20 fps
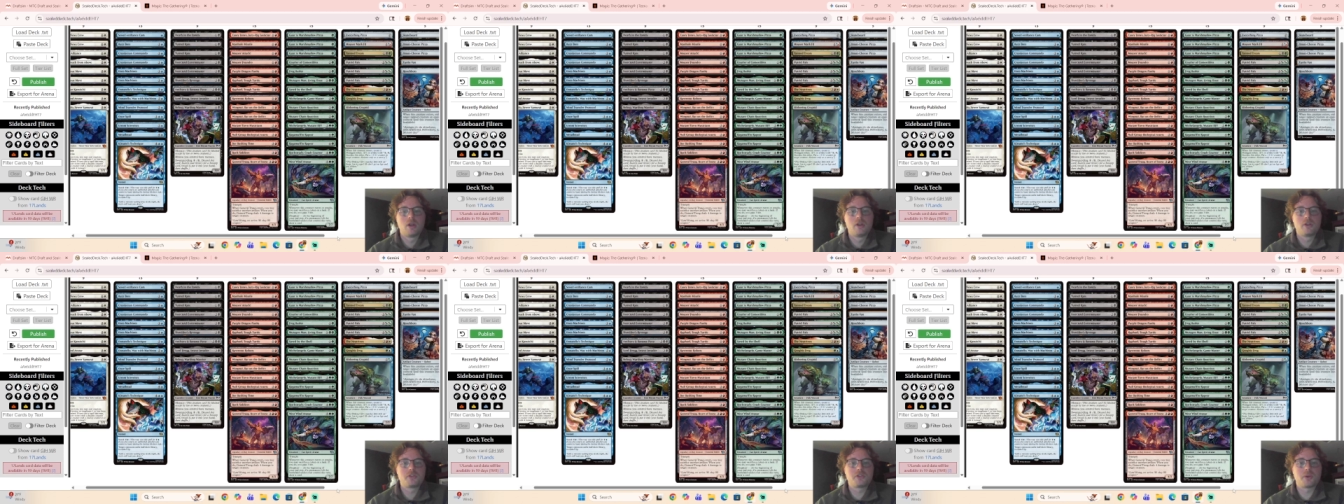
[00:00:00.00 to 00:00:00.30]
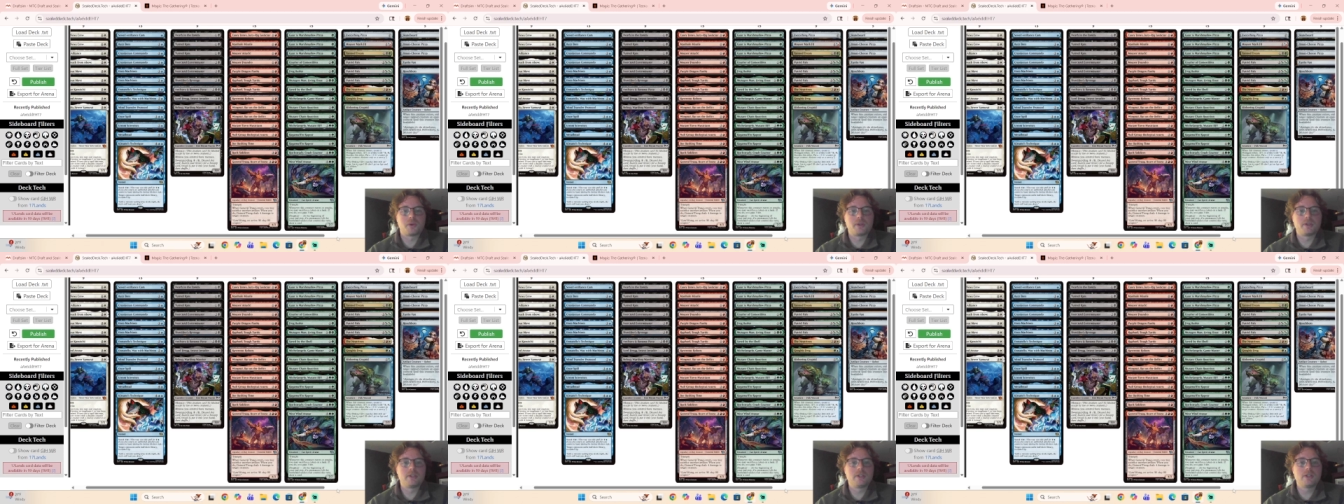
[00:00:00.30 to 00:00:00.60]

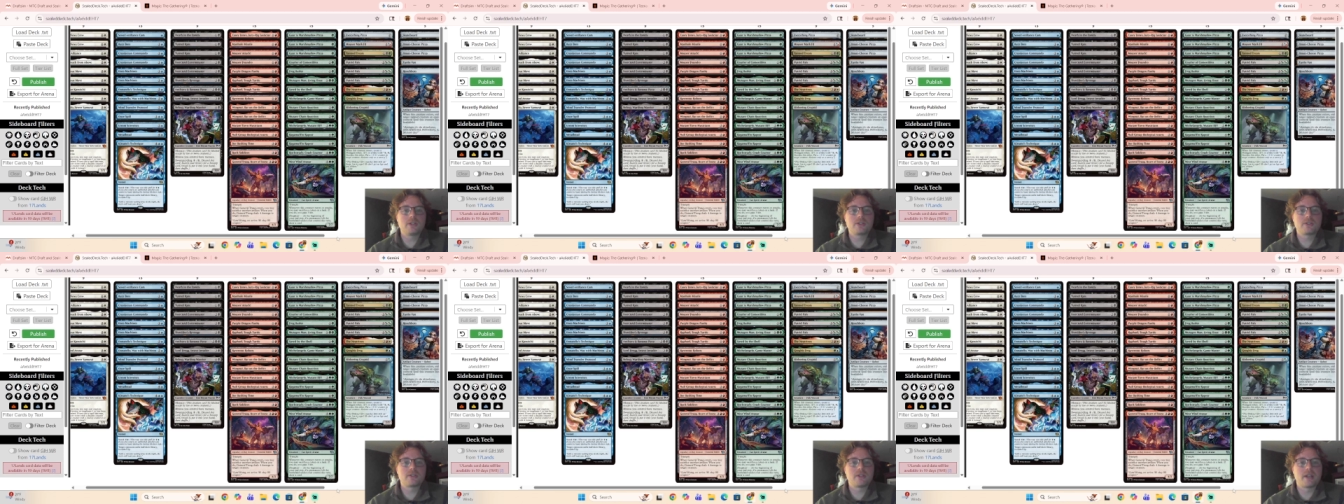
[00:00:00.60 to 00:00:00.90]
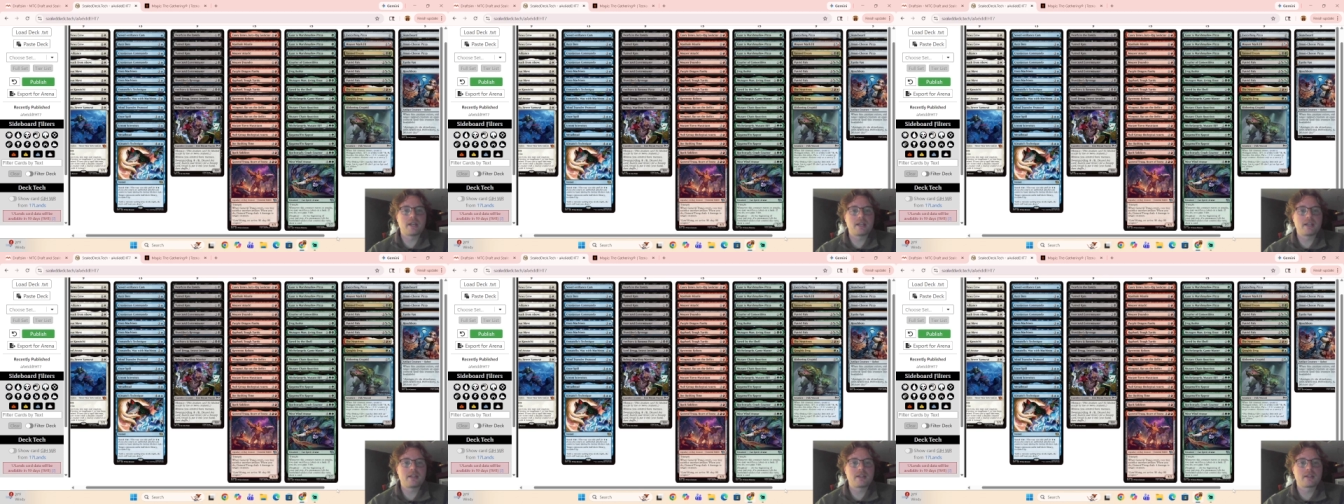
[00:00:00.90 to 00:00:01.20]
So it looks
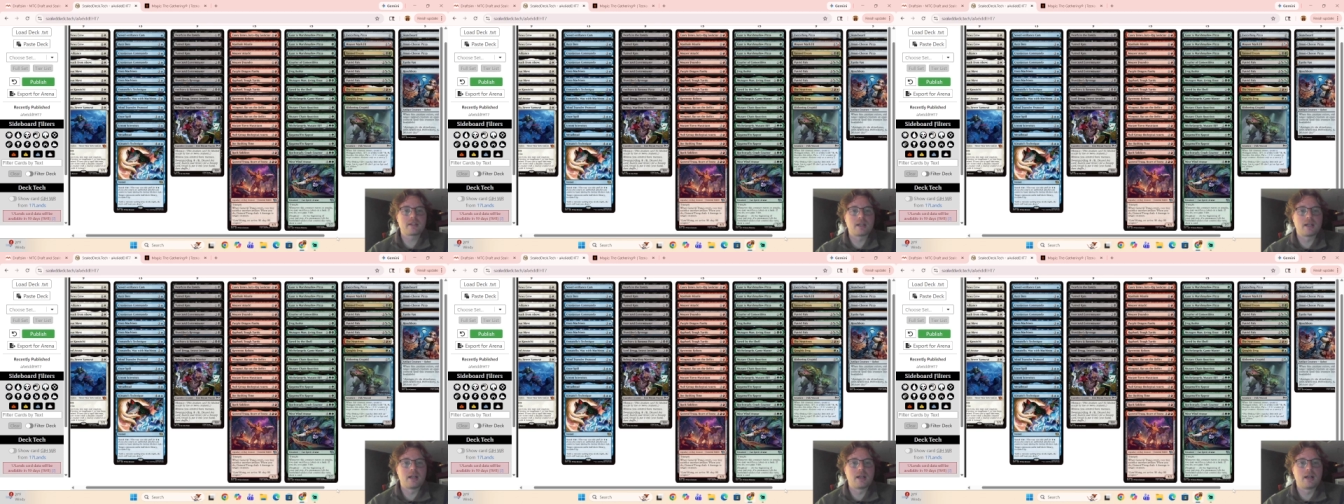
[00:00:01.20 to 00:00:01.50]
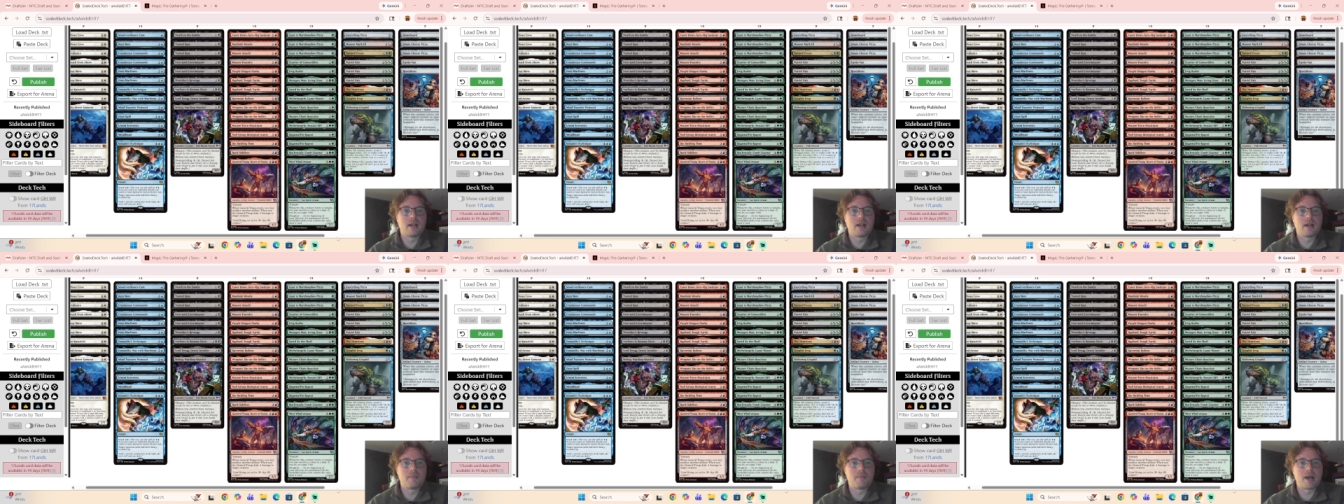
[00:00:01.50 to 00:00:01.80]
like
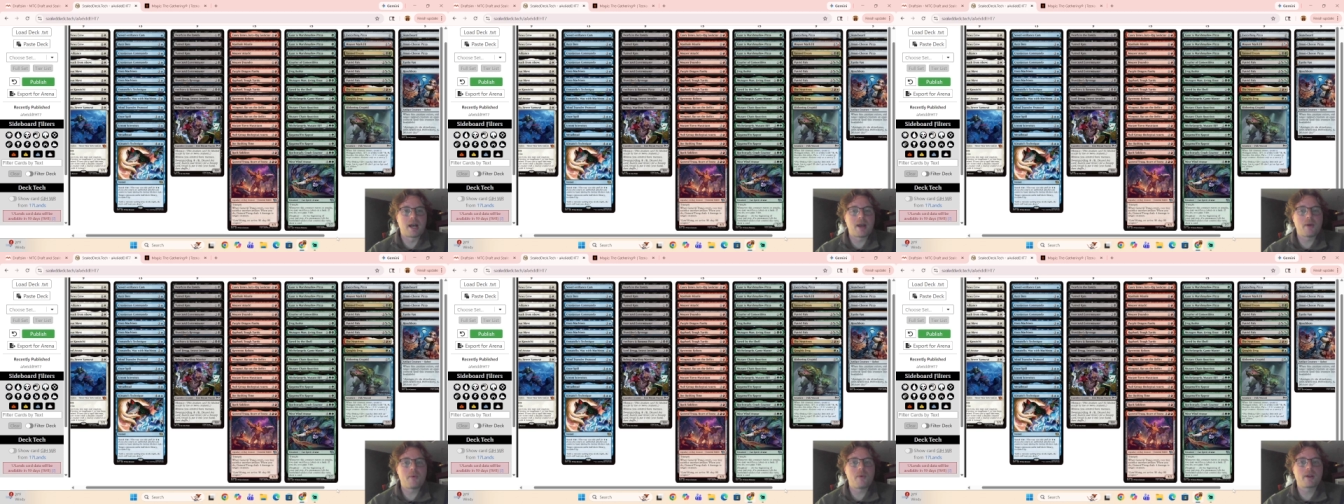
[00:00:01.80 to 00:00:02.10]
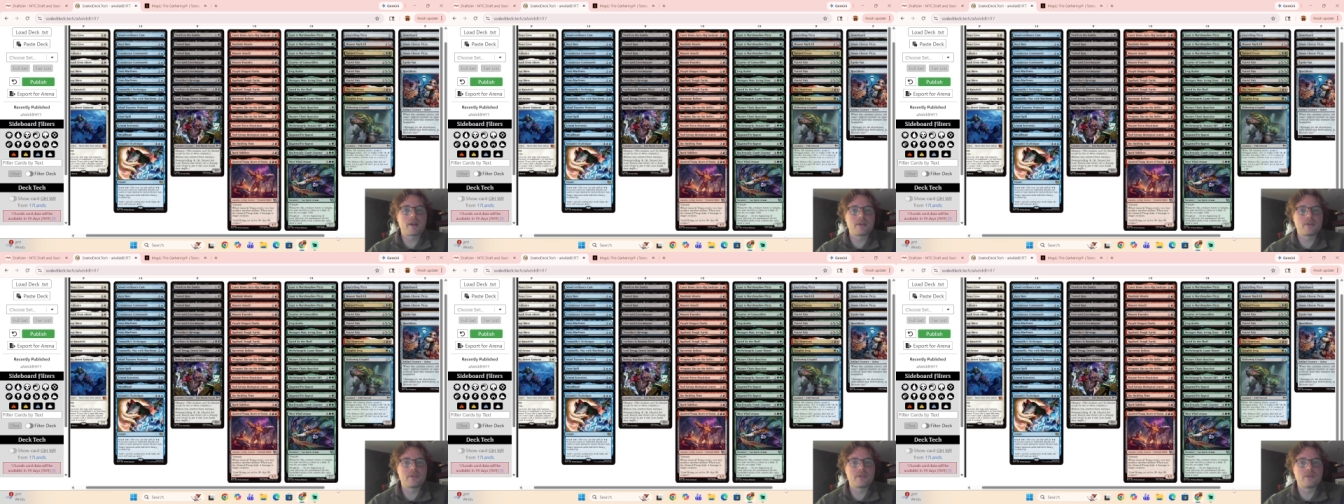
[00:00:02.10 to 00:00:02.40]
I
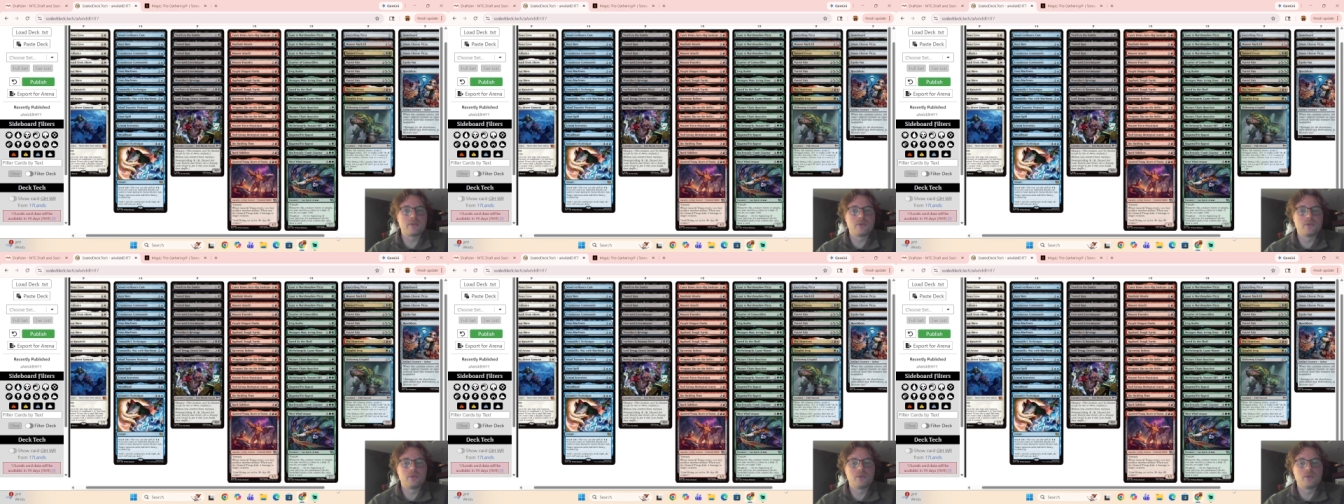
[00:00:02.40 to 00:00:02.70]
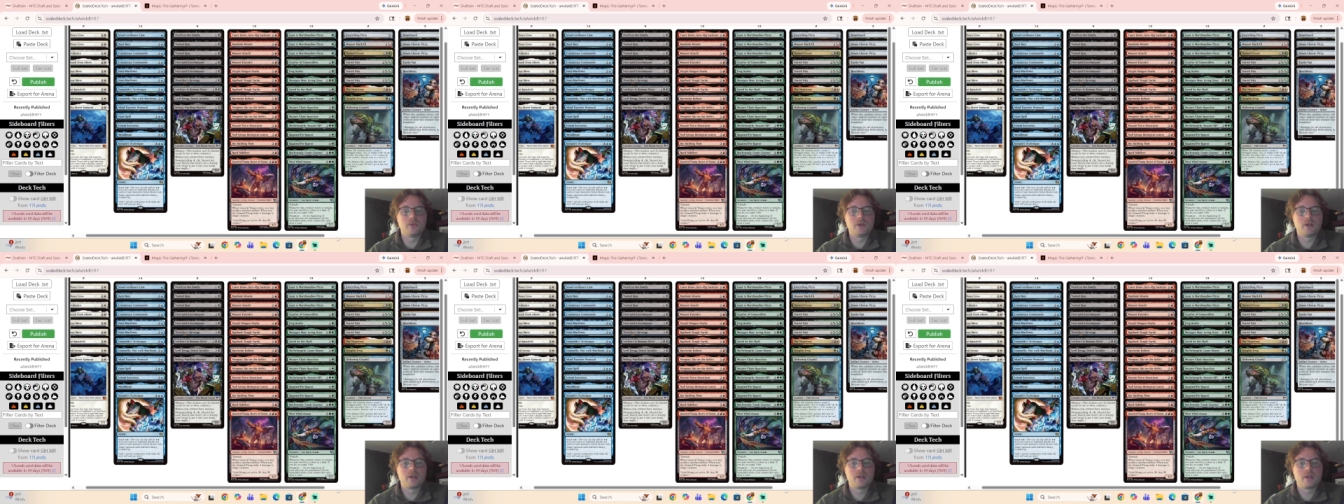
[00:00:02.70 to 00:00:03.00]
want to
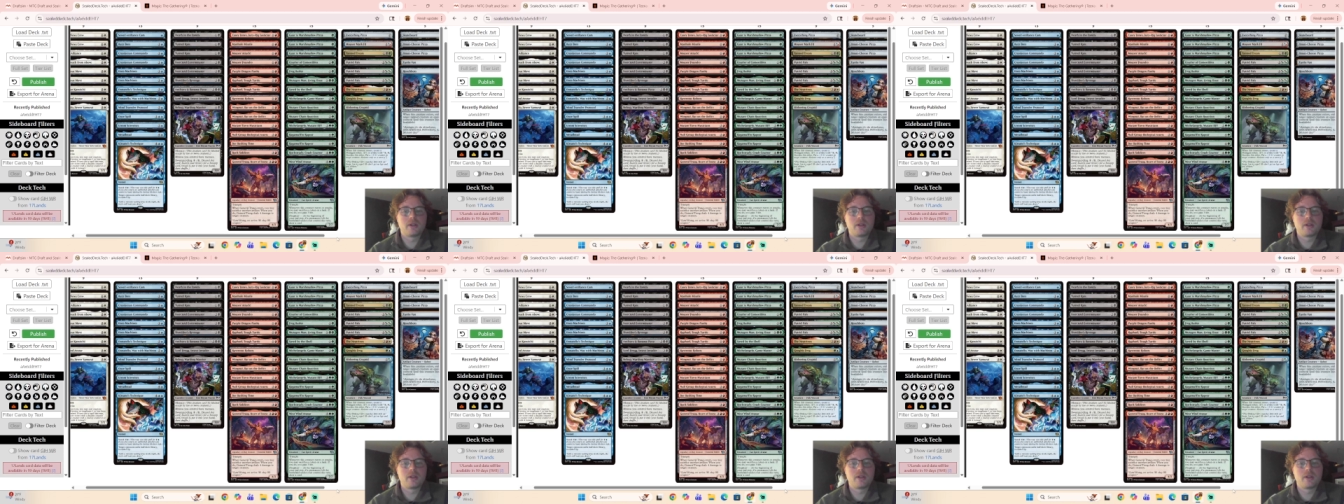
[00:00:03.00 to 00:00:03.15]
do